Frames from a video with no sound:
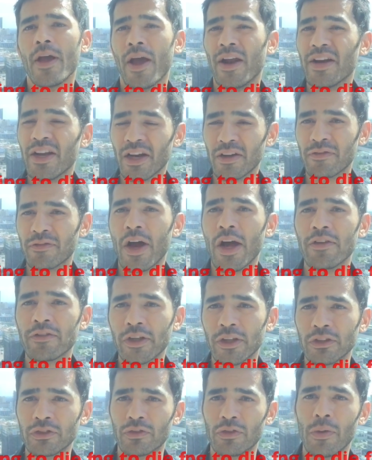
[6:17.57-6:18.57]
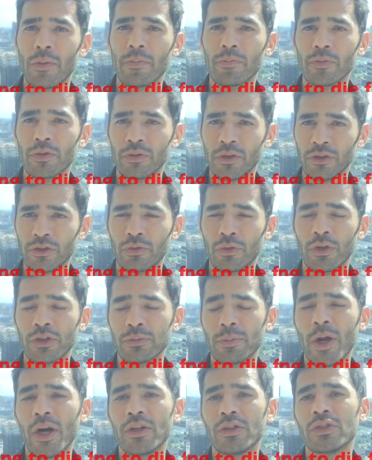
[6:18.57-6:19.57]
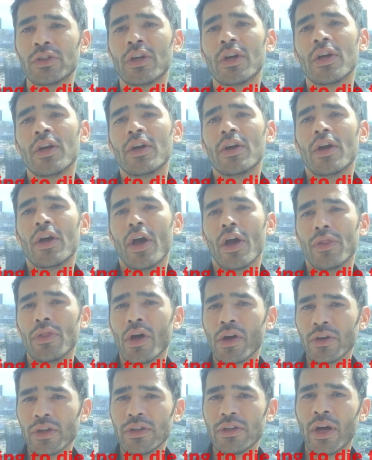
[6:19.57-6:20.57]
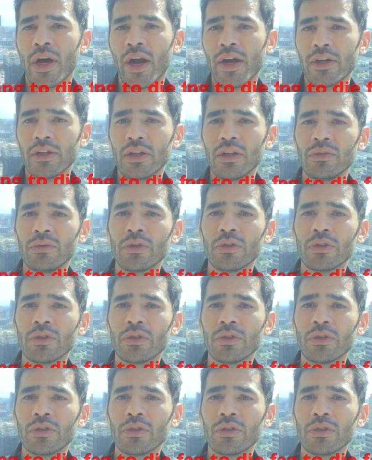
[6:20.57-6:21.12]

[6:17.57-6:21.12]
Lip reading: and he had 5 kids from his first marriage. Not only that,